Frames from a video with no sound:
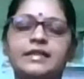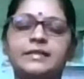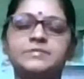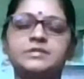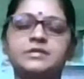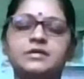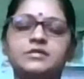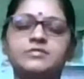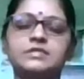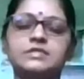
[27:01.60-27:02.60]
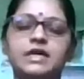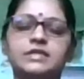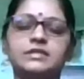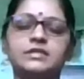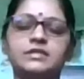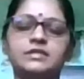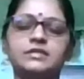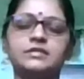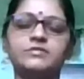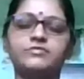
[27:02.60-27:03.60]
observe the
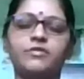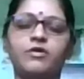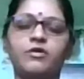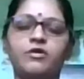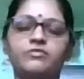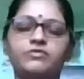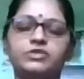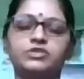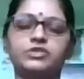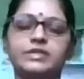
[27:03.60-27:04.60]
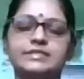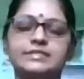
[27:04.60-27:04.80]
subtle fall of your chest.